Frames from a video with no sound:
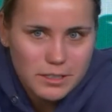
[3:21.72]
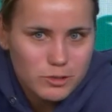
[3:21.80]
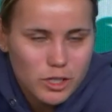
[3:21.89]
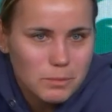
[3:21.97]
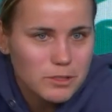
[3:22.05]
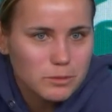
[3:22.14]

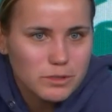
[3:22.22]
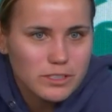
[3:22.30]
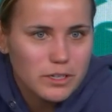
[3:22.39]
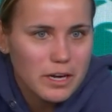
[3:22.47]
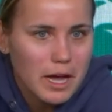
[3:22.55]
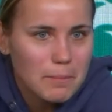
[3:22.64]
tournaments would
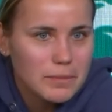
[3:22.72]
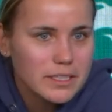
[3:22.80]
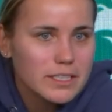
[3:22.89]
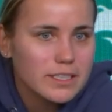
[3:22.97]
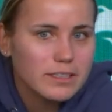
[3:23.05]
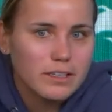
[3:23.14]
start
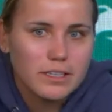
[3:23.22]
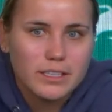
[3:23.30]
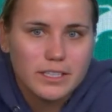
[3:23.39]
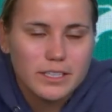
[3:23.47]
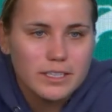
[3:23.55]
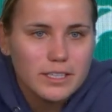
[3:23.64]
happening, and
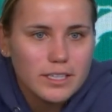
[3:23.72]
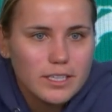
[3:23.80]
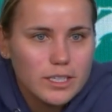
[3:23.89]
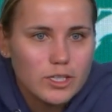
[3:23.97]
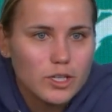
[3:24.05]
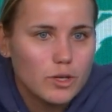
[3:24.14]
luckily,
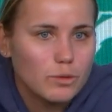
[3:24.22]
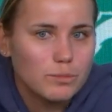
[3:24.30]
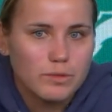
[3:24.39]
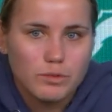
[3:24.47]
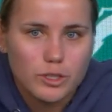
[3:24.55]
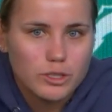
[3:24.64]
you know,
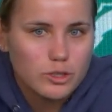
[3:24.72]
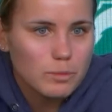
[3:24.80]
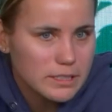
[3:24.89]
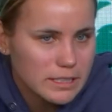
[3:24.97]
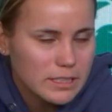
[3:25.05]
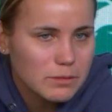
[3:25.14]
before US Open,
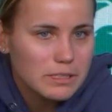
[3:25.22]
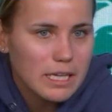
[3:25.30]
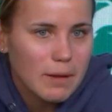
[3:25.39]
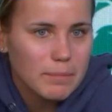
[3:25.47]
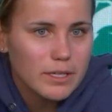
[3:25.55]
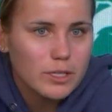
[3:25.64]
since it was
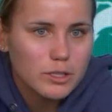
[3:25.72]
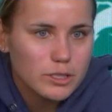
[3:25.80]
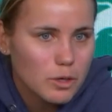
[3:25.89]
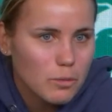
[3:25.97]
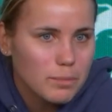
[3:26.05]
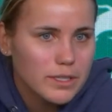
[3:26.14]
happening, US
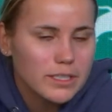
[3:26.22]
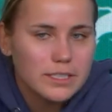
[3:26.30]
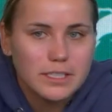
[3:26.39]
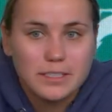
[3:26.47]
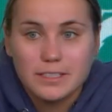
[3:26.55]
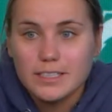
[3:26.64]
Open,
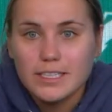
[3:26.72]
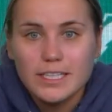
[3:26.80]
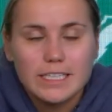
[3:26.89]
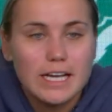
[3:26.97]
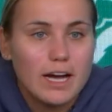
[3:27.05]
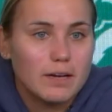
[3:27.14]
and
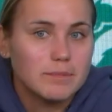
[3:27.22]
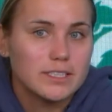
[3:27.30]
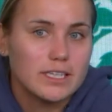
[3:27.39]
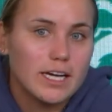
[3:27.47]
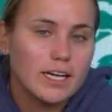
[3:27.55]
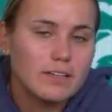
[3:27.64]
yeah, I mean,
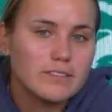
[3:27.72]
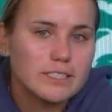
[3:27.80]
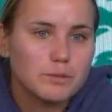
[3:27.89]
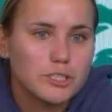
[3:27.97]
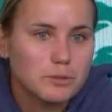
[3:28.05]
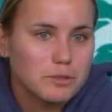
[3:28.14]
I obviously
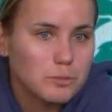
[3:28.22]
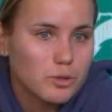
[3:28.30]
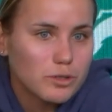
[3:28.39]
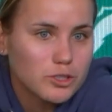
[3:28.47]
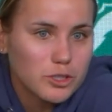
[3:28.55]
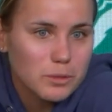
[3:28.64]
wish there was
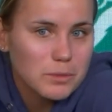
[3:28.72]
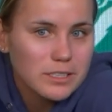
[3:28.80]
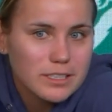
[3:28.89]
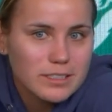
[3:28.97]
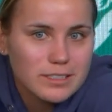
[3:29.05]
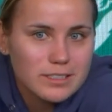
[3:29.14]
more tournaments
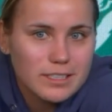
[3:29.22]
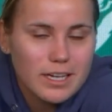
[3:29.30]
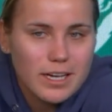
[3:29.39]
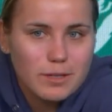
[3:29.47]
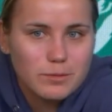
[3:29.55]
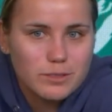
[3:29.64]
because
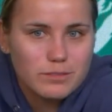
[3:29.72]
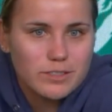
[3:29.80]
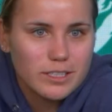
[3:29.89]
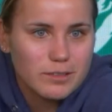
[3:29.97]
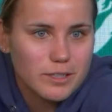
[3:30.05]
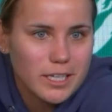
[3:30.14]
I would have
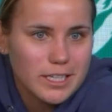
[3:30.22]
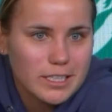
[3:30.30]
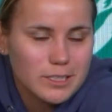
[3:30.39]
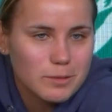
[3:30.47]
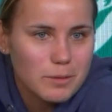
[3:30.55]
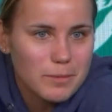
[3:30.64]
like
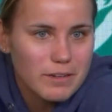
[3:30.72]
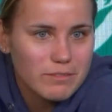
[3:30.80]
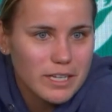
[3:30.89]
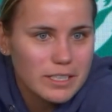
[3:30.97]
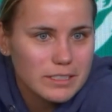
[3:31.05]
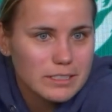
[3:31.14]
reconnected with my
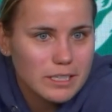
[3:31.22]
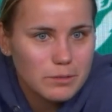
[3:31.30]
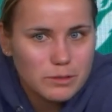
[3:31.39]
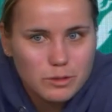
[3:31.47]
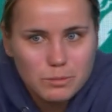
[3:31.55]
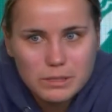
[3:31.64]
fans. I
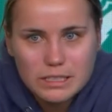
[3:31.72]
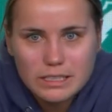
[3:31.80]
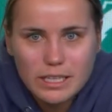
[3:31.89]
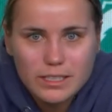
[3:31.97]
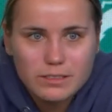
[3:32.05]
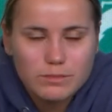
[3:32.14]
was super
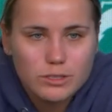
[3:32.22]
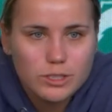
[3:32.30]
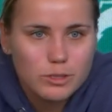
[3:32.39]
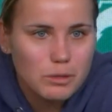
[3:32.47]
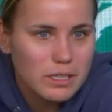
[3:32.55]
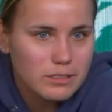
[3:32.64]
excited for the
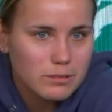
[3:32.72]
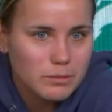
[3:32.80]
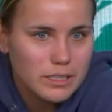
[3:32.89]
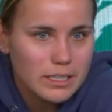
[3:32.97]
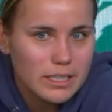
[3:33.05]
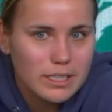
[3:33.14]
US
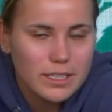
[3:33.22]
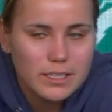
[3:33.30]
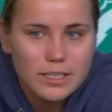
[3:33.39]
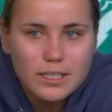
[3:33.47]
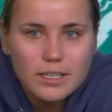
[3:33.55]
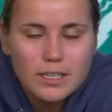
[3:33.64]
swing, and then
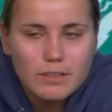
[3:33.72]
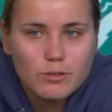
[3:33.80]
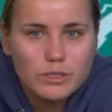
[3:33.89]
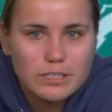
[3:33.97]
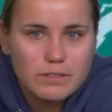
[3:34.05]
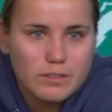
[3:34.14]
of
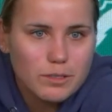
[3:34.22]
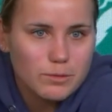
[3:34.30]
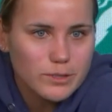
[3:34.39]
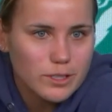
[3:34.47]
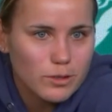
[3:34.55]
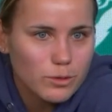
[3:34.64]
course everything
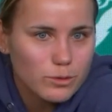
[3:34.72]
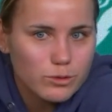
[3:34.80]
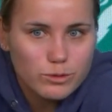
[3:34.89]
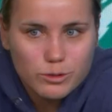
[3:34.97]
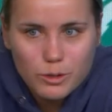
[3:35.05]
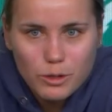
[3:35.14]
was on hold
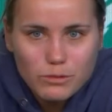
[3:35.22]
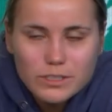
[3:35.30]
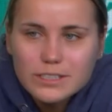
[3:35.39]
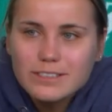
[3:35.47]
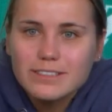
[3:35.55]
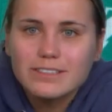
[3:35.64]
due to
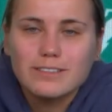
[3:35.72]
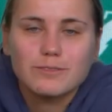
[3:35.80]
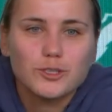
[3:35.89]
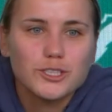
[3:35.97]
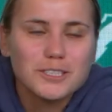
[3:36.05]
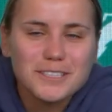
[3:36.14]
COVID,
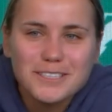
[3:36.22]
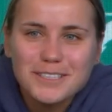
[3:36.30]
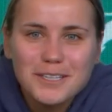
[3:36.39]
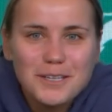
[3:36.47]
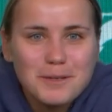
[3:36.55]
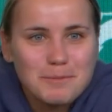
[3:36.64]
unfortunately.
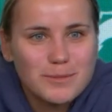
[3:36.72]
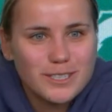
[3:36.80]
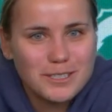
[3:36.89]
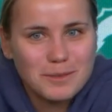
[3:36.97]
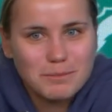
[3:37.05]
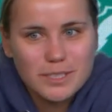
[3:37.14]
But
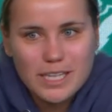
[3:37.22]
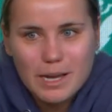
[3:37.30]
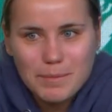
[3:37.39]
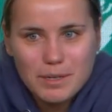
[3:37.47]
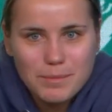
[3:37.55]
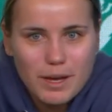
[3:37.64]
yeah, I
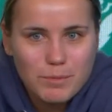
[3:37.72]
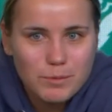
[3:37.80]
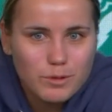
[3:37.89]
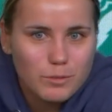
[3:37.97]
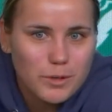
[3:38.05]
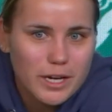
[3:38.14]
mean, I'm happy
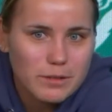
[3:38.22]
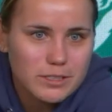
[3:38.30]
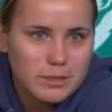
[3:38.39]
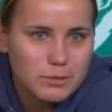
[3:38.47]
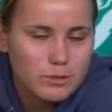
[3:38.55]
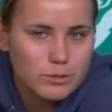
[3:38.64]
with the way I was
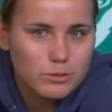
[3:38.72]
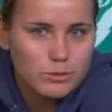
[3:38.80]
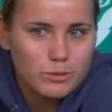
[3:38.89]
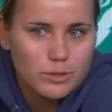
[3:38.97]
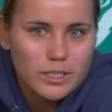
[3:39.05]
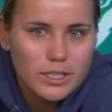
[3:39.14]
able
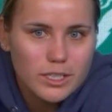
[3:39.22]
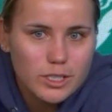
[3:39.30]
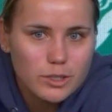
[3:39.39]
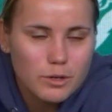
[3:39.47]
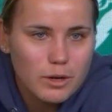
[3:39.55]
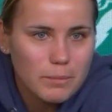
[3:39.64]
to, you
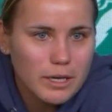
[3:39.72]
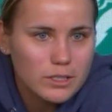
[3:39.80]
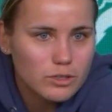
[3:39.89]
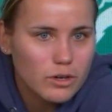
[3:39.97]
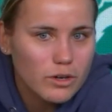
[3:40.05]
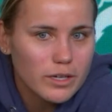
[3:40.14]
know, come back
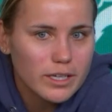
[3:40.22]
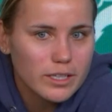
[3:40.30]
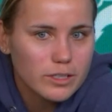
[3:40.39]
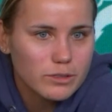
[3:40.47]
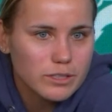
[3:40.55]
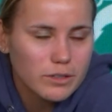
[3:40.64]
strong and
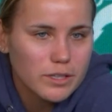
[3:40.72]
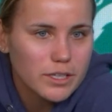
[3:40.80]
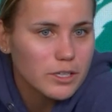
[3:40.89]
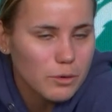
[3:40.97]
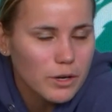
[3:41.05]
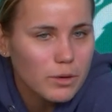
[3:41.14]
close out the
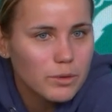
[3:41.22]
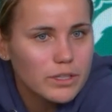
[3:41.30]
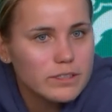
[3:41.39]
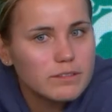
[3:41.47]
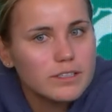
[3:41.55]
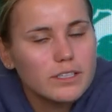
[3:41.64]
year quite
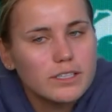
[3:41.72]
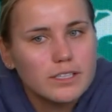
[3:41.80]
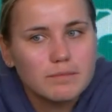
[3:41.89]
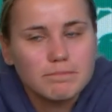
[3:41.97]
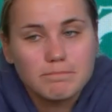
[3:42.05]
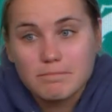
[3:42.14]
well.
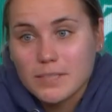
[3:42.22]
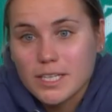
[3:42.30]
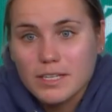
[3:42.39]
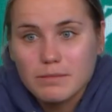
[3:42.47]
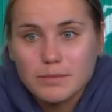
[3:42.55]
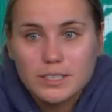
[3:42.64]

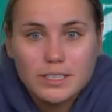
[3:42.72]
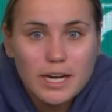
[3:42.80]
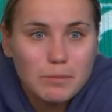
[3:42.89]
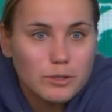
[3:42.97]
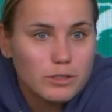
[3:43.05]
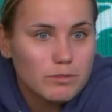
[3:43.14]
But then, yeah,
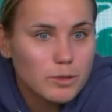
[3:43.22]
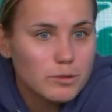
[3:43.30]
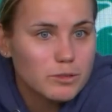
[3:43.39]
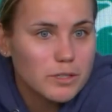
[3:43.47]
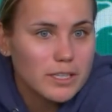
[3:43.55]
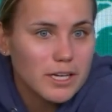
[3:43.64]
I'm looking forward
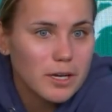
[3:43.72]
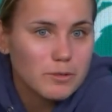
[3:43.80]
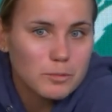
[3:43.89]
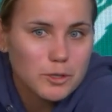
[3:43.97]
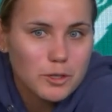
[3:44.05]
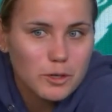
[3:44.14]
to right now,
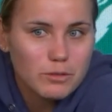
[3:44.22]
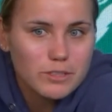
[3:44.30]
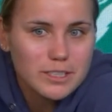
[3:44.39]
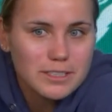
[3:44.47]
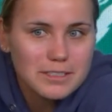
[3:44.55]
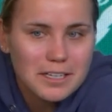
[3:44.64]
no more
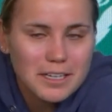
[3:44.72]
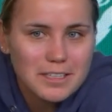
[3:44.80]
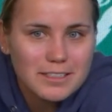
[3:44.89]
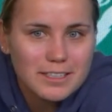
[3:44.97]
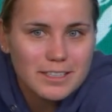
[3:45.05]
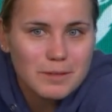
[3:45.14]
COVID
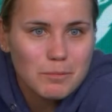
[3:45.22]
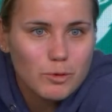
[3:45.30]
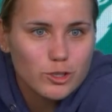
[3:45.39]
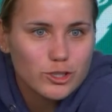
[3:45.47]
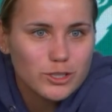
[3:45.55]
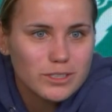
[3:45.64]
and
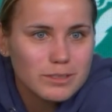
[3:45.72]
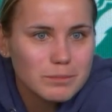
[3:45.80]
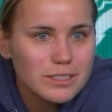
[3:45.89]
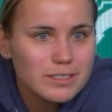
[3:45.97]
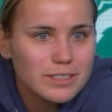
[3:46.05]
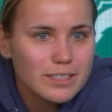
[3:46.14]
more
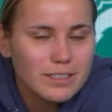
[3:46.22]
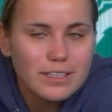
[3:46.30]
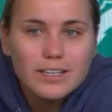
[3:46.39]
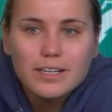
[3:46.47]
tournaments and